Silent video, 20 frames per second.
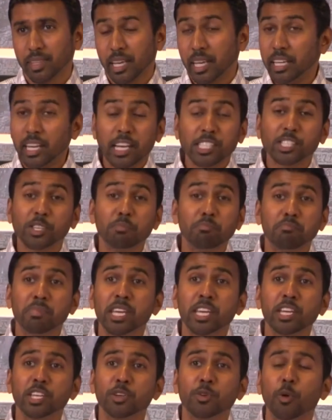It doesn't
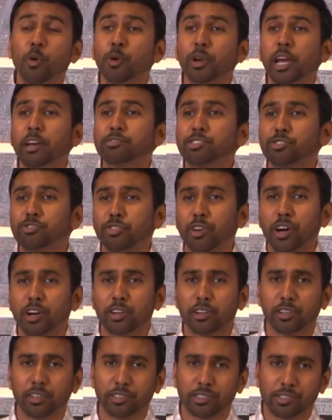mean you won't have
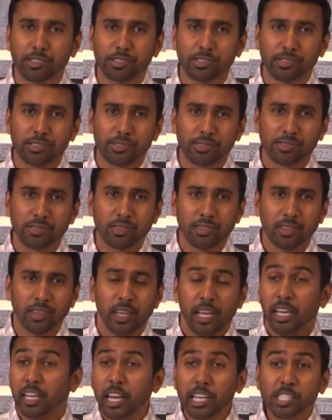struggles.
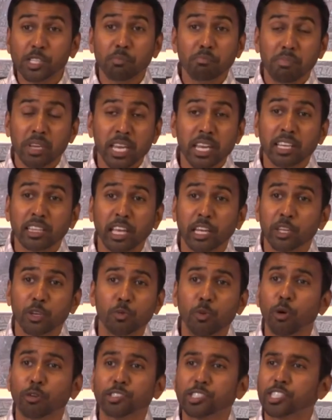It doesn't mean that
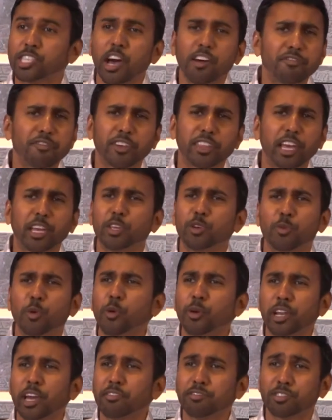you won't suffer, that you
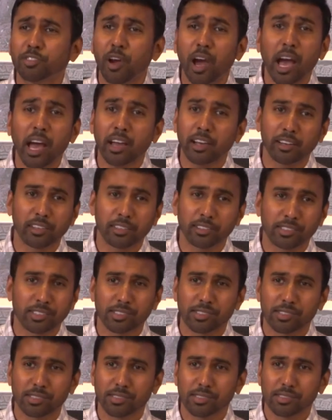won't have
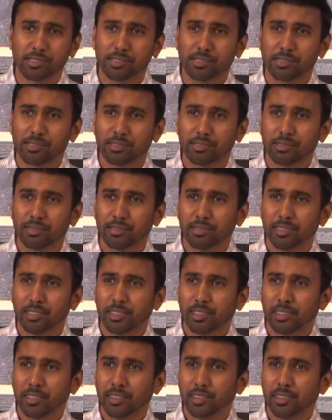trials.
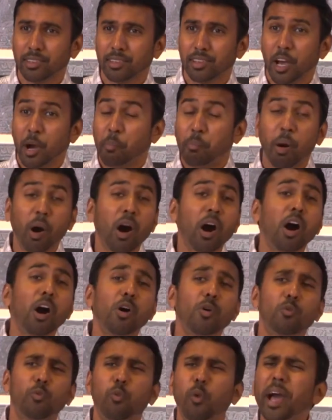
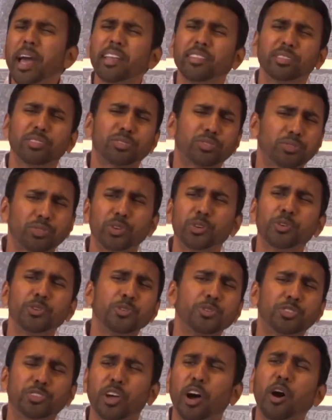Paul went
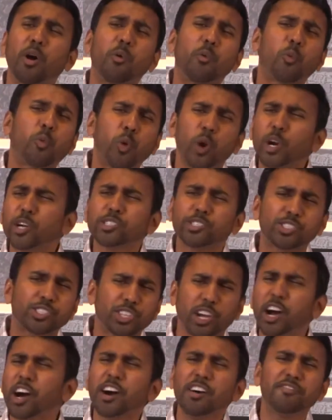through the
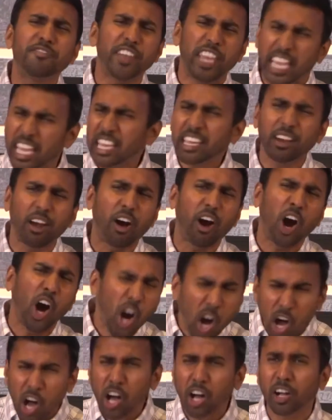worst of it
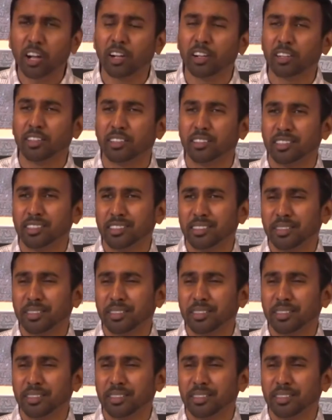all,